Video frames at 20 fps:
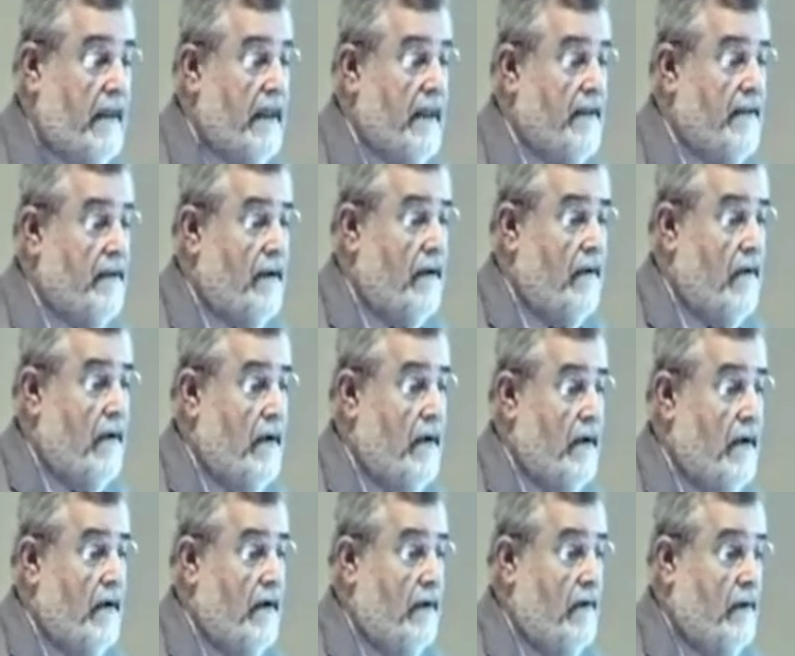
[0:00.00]
And so
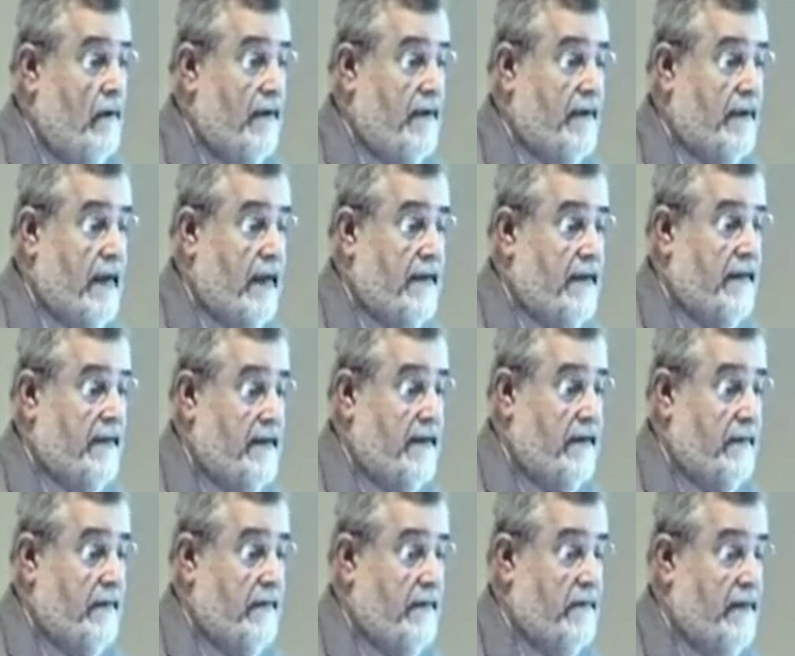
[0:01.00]
signs and
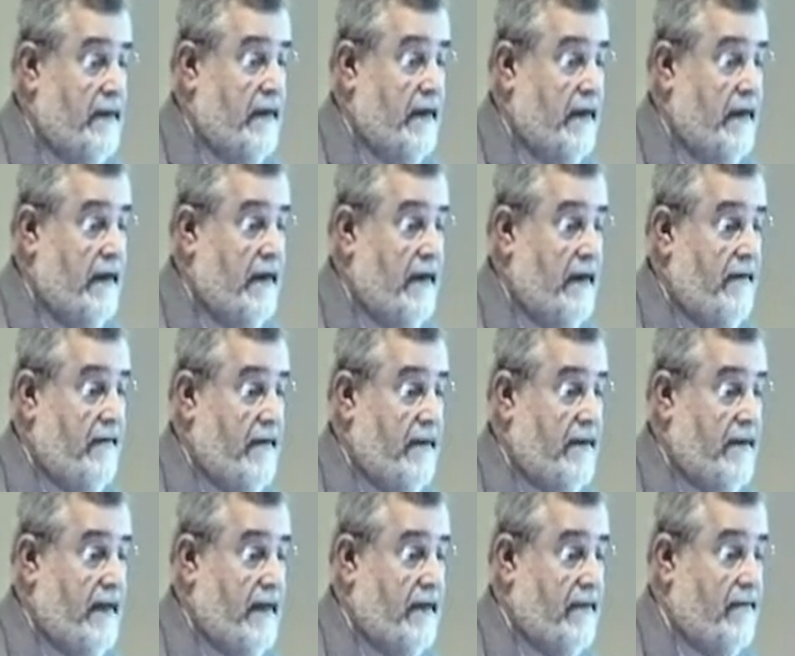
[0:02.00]
symptoms, again, decrease
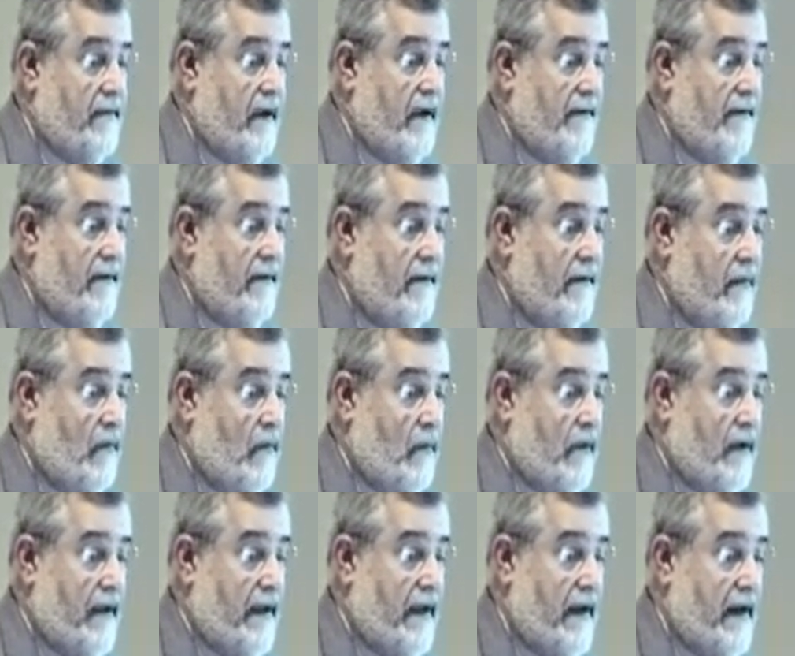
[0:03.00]
sex drive,
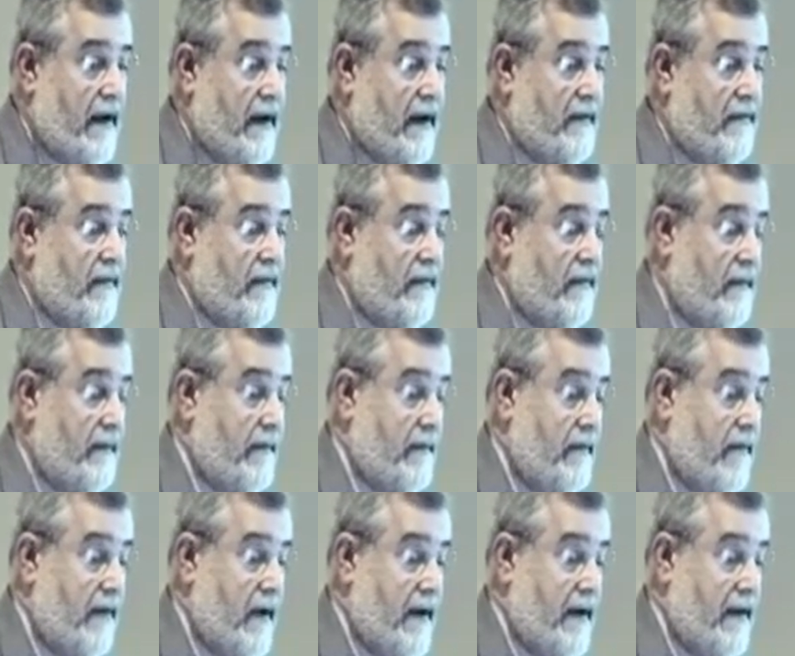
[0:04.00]
morning headaches because they've
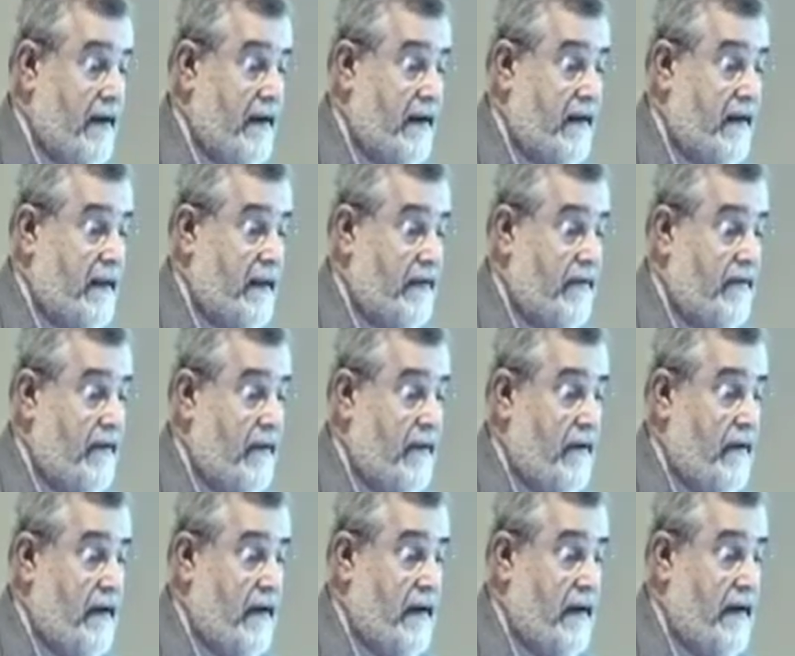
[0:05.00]
been grinding and clenching
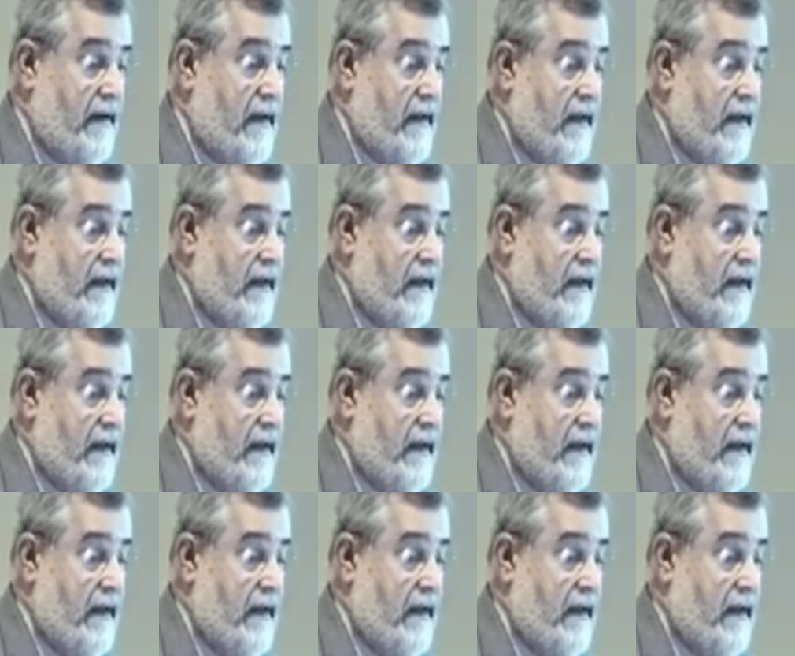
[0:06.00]
all night,